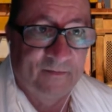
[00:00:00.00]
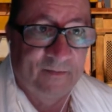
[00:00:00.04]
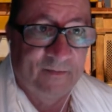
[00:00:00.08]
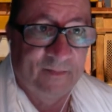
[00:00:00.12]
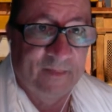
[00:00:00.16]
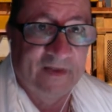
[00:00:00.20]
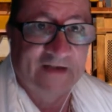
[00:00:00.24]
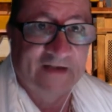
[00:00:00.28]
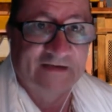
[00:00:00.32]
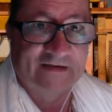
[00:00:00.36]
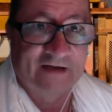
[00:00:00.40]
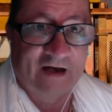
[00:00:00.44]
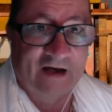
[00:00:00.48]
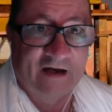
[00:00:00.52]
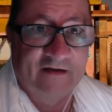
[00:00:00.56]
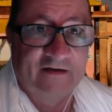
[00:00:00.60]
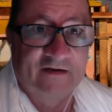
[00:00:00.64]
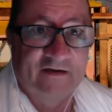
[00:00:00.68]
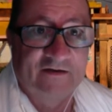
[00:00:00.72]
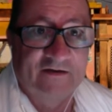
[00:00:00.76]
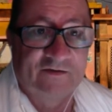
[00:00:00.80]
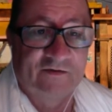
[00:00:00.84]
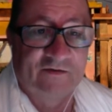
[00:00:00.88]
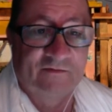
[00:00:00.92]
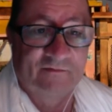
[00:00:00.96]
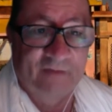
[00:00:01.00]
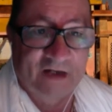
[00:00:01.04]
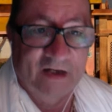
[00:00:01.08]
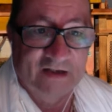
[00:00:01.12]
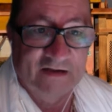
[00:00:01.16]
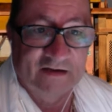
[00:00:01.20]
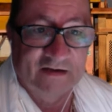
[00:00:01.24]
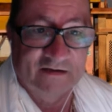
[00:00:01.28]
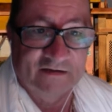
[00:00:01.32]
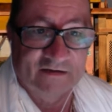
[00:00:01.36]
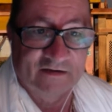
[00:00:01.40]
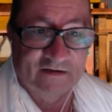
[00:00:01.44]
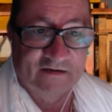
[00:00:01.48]
the science of
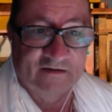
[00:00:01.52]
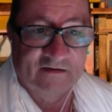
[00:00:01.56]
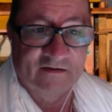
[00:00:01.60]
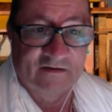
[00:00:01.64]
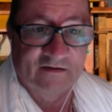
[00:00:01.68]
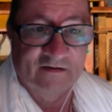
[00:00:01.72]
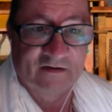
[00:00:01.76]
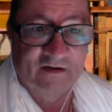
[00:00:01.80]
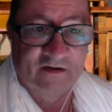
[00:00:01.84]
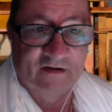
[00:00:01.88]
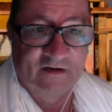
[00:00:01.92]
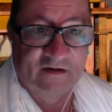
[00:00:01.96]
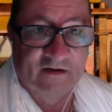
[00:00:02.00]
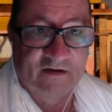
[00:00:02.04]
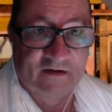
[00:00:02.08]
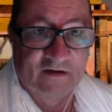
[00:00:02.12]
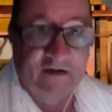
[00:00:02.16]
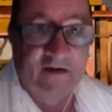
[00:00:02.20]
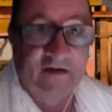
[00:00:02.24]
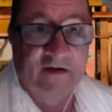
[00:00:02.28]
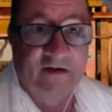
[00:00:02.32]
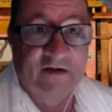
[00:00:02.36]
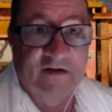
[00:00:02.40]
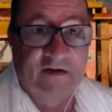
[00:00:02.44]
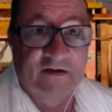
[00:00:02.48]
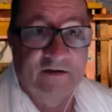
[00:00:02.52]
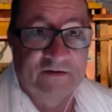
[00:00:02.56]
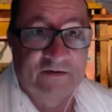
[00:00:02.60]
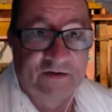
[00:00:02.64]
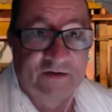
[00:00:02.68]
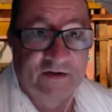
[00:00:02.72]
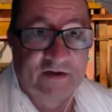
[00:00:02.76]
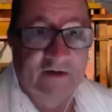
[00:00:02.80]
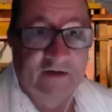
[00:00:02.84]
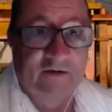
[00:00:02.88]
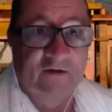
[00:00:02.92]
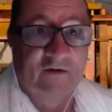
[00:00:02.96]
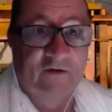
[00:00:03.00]
medicine. He is
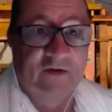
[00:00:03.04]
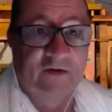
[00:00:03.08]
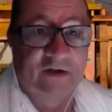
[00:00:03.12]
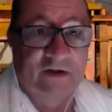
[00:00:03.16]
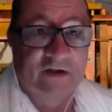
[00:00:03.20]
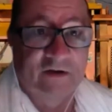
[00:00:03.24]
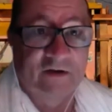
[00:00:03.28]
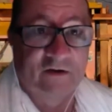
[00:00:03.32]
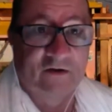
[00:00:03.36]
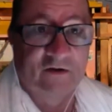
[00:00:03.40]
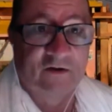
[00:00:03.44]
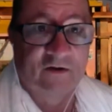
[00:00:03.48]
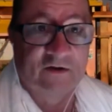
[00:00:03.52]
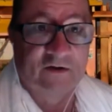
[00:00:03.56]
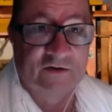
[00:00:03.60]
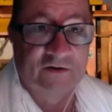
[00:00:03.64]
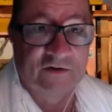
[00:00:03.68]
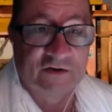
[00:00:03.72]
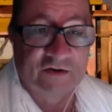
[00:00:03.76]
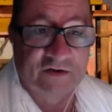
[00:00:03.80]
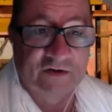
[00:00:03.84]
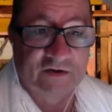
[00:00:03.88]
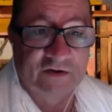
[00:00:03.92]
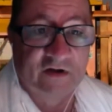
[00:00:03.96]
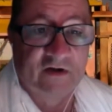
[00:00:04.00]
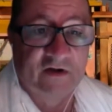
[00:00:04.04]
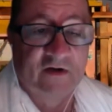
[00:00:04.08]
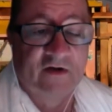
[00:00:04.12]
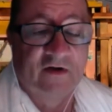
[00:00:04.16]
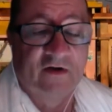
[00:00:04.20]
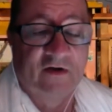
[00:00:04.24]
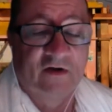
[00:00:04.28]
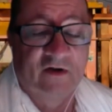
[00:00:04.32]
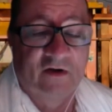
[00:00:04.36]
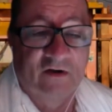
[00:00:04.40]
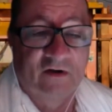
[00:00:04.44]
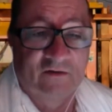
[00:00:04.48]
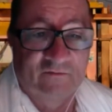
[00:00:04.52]
the origin
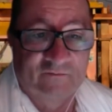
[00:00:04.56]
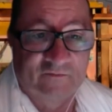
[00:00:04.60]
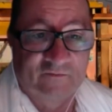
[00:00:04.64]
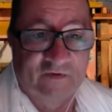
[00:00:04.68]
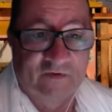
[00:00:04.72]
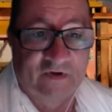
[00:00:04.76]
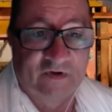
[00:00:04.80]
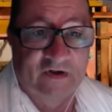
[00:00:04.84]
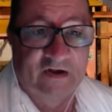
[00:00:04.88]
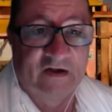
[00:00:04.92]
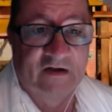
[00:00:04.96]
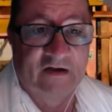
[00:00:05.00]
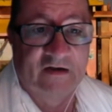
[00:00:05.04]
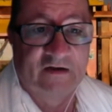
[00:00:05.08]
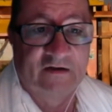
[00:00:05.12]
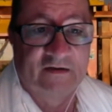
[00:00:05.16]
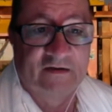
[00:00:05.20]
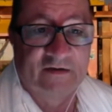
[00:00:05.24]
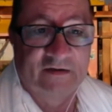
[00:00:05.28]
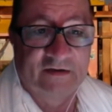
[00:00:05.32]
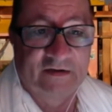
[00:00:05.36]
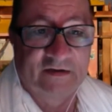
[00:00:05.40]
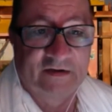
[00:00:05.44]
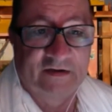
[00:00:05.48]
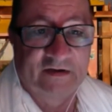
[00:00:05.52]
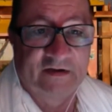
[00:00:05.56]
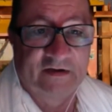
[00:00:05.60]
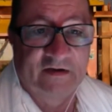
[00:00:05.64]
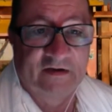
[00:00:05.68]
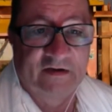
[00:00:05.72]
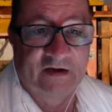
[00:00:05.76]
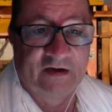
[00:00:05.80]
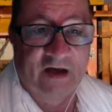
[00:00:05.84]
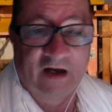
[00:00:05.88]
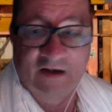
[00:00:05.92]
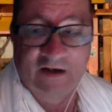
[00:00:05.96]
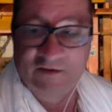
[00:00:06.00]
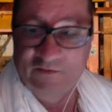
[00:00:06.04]
of the
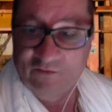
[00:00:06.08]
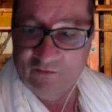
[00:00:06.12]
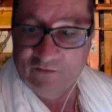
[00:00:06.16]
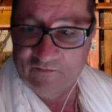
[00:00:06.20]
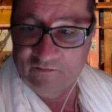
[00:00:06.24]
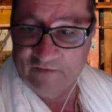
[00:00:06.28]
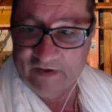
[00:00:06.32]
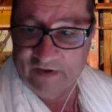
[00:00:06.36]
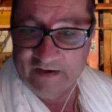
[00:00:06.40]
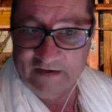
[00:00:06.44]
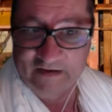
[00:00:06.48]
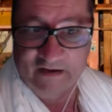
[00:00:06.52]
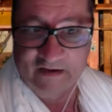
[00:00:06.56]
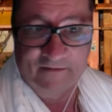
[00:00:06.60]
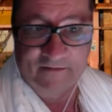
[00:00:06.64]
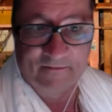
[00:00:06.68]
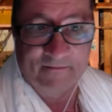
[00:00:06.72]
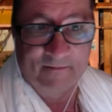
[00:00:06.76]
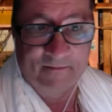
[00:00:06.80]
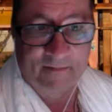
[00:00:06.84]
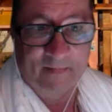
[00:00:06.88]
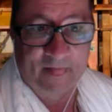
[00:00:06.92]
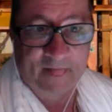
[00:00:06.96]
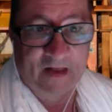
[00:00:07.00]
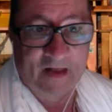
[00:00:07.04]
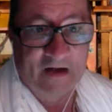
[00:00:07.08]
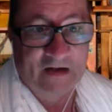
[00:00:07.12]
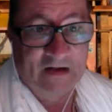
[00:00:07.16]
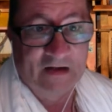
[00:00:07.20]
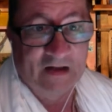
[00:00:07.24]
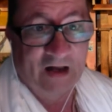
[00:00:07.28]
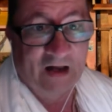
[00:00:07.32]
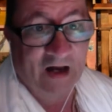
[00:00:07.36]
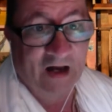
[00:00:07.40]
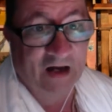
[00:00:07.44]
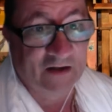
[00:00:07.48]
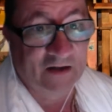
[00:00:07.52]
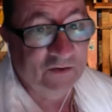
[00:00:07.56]
Ayurveda.
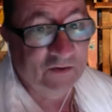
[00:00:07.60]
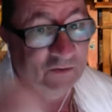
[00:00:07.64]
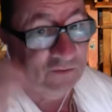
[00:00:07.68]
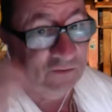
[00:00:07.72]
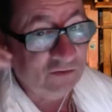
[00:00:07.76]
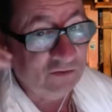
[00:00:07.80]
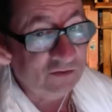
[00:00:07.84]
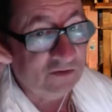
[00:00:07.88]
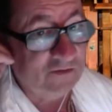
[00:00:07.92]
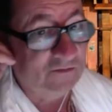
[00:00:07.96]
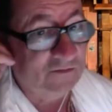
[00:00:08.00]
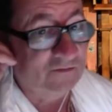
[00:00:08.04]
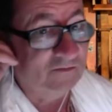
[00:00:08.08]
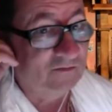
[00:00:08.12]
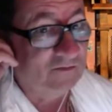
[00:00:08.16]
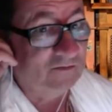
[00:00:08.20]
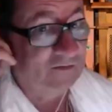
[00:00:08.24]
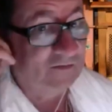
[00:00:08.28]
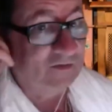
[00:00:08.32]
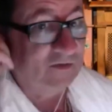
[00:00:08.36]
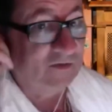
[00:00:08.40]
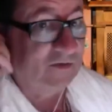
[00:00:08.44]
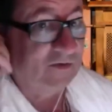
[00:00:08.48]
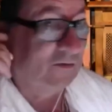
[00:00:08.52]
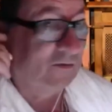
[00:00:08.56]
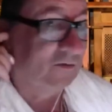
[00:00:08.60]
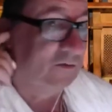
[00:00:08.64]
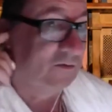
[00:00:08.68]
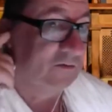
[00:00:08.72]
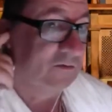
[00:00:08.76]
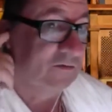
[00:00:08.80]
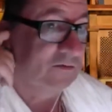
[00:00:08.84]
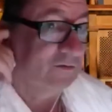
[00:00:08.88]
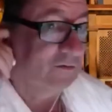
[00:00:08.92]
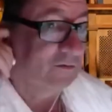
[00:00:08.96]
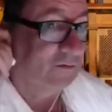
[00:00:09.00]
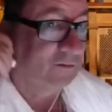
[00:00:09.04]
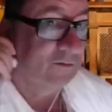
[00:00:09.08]
Ayur,
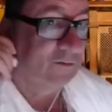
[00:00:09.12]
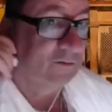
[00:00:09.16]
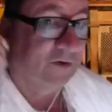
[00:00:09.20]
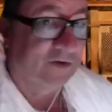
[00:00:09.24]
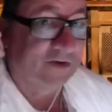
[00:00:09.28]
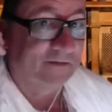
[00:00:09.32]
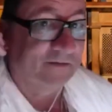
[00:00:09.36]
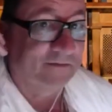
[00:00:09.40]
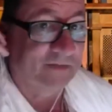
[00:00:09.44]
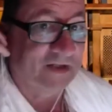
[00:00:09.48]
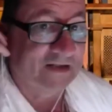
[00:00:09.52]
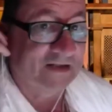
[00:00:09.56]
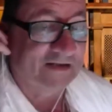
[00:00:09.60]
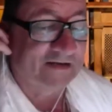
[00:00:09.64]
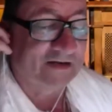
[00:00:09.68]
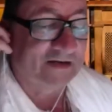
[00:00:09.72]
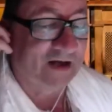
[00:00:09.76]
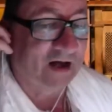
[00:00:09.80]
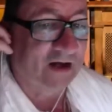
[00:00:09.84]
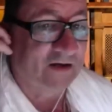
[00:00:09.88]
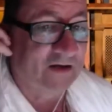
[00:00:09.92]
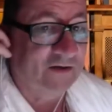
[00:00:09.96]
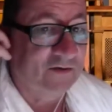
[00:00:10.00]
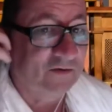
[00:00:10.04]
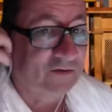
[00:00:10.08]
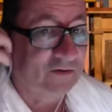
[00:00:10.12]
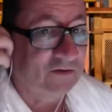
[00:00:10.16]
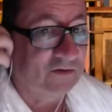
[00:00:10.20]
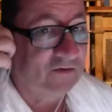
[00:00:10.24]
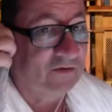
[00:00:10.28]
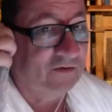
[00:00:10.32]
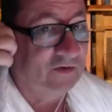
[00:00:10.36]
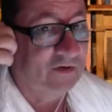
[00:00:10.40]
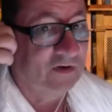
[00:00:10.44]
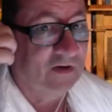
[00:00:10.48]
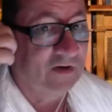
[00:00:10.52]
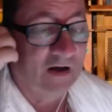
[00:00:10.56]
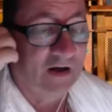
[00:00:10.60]
what it means, Ayur?
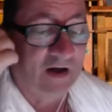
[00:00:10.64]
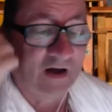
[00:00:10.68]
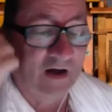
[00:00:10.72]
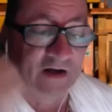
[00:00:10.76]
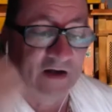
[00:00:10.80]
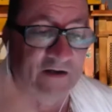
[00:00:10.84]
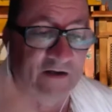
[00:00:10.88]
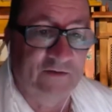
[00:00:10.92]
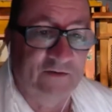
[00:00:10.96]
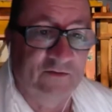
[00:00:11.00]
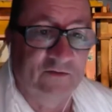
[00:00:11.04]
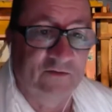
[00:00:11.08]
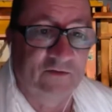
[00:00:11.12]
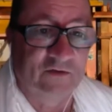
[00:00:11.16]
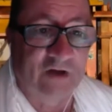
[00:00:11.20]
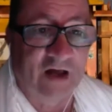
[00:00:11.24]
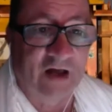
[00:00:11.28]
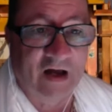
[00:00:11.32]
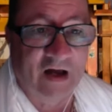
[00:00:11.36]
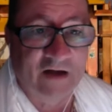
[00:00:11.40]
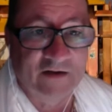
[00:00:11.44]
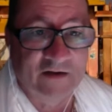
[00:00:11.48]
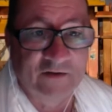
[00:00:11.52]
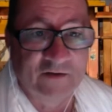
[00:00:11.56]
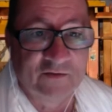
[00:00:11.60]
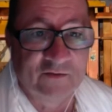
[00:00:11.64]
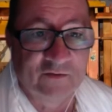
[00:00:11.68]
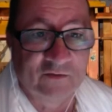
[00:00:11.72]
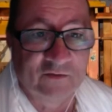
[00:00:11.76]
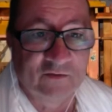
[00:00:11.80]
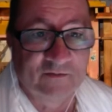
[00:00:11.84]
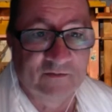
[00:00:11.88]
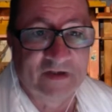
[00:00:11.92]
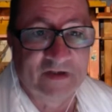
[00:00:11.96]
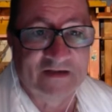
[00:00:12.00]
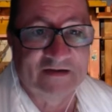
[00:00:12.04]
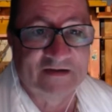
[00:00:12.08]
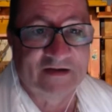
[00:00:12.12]
Ayu
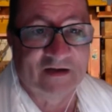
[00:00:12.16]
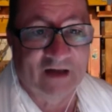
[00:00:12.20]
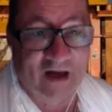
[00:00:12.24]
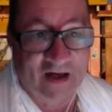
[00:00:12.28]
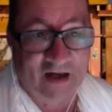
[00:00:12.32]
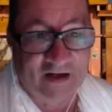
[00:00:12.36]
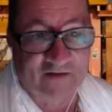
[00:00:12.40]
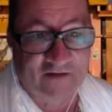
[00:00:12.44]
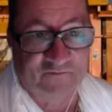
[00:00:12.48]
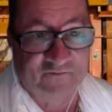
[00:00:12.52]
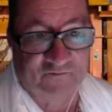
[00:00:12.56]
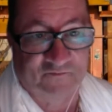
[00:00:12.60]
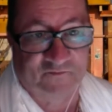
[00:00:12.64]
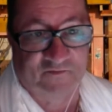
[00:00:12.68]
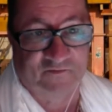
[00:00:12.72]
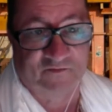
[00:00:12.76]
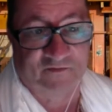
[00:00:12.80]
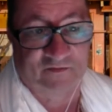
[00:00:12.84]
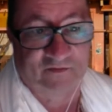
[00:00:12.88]
means life.